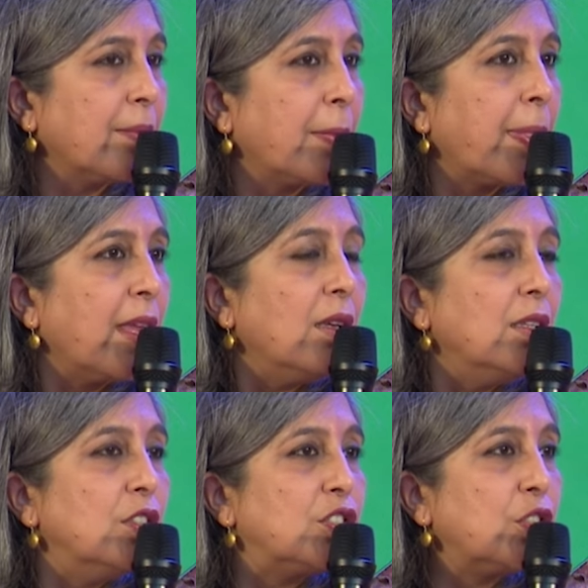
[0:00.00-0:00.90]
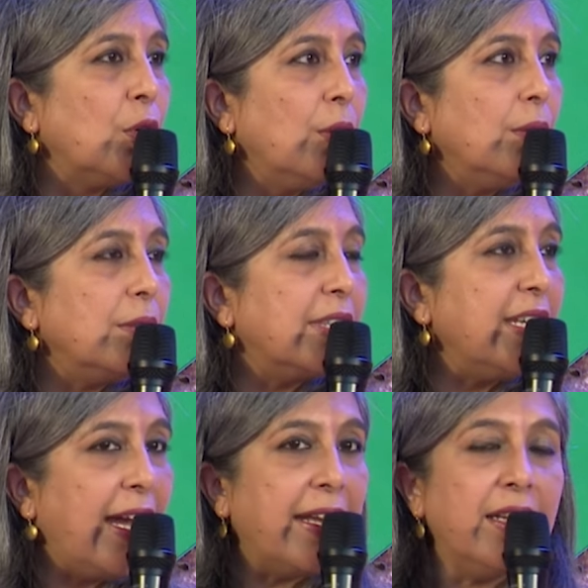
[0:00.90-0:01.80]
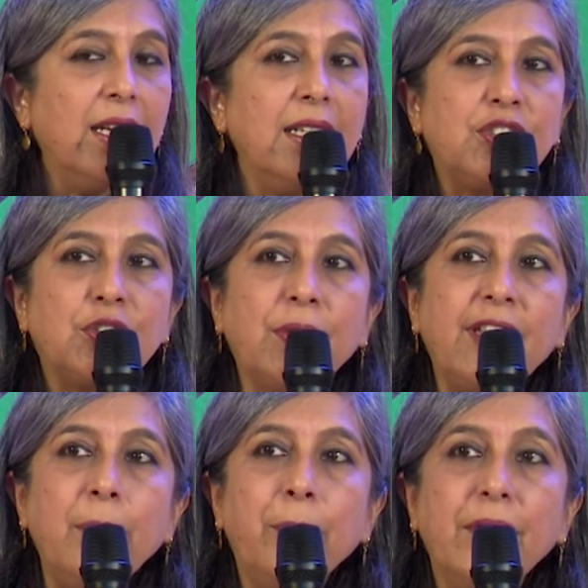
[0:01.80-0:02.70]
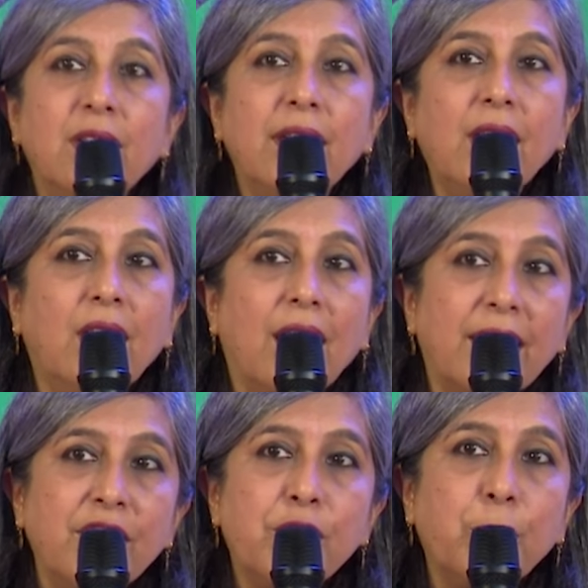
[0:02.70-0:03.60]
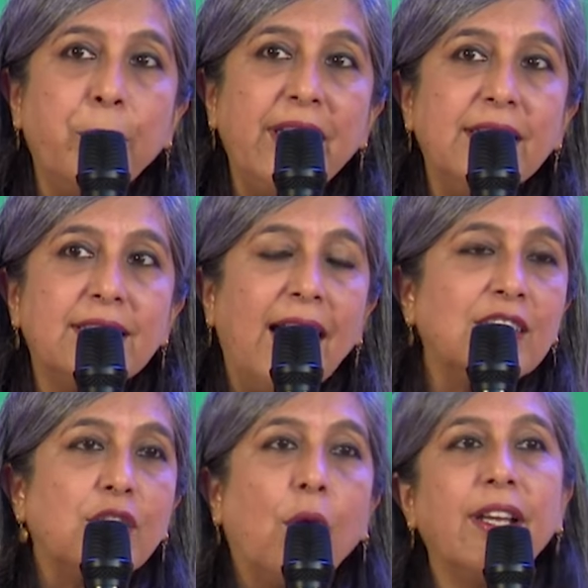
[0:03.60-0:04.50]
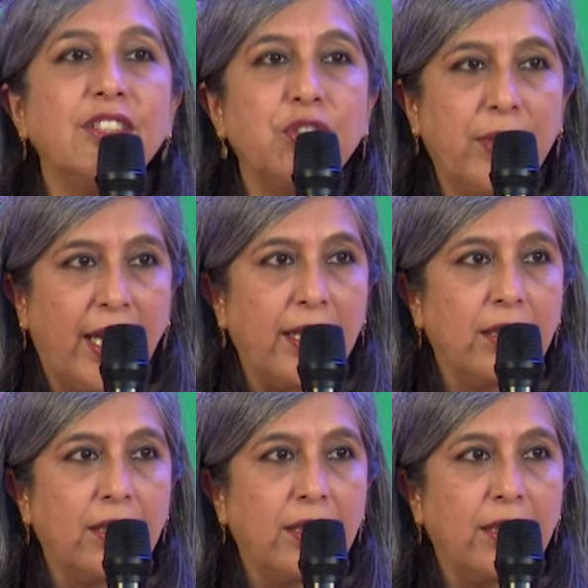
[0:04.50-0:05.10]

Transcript: Right, right. So the idea is to keep earning current rupees as long as you can.